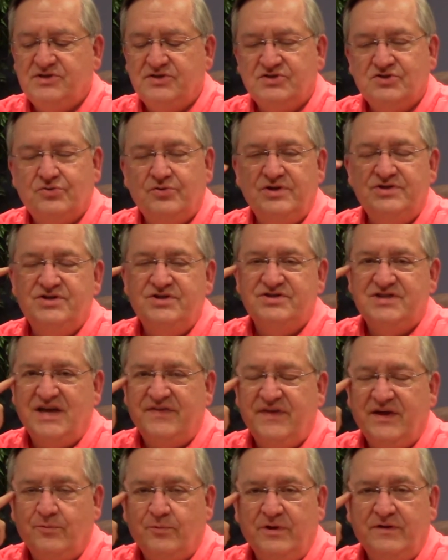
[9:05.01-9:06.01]
as Christians, I
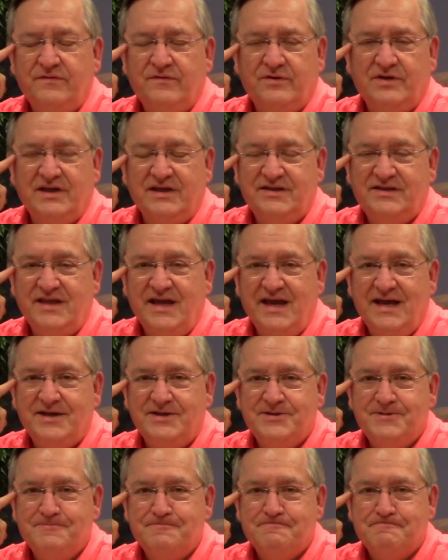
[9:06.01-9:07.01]
think we forget that
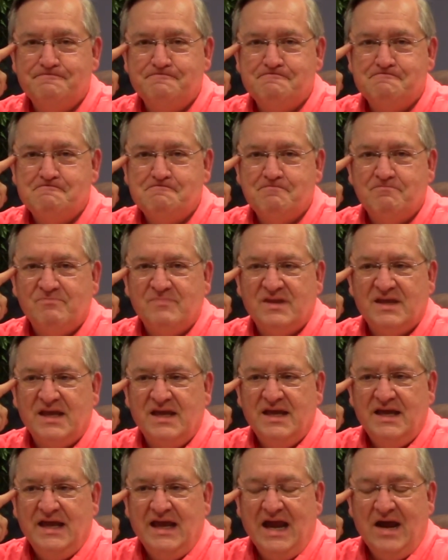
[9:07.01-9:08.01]

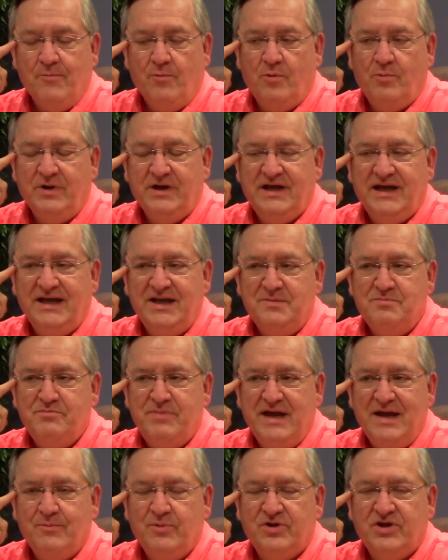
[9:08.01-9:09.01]
and when we get in
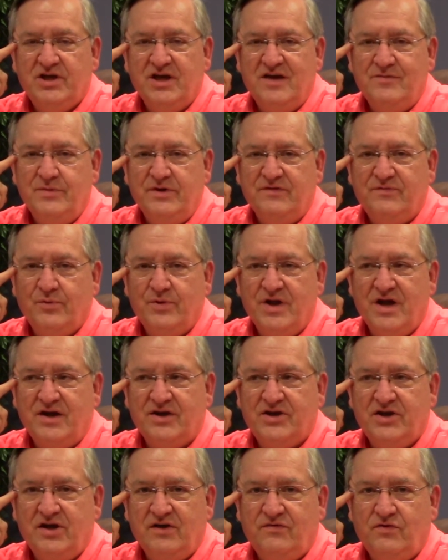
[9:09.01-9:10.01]
bed with government, if we're not
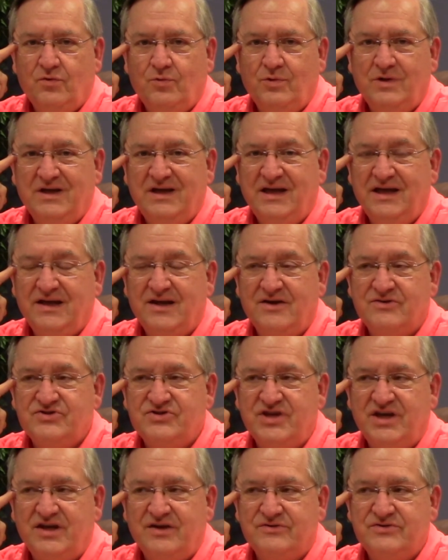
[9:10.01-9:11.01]
careful, we get
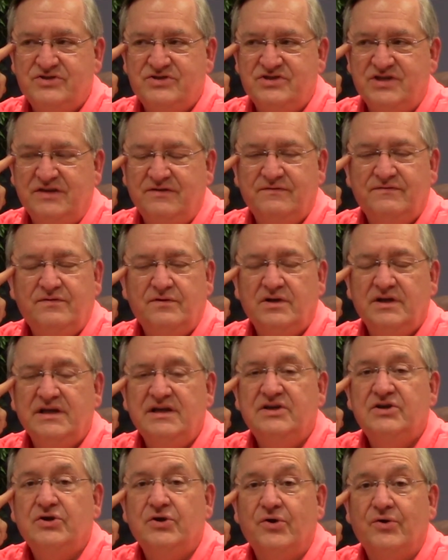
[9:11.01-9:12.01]
ourselves sinfully
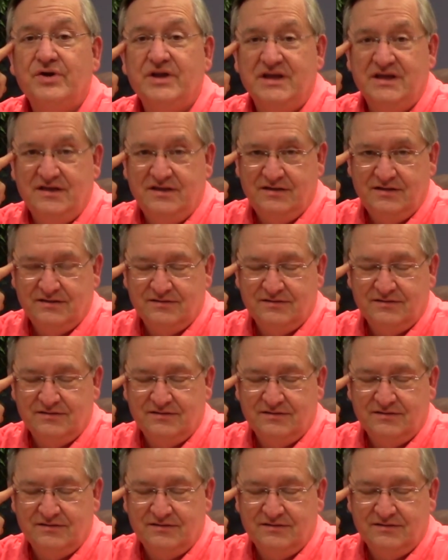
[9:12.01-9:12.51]
dirty.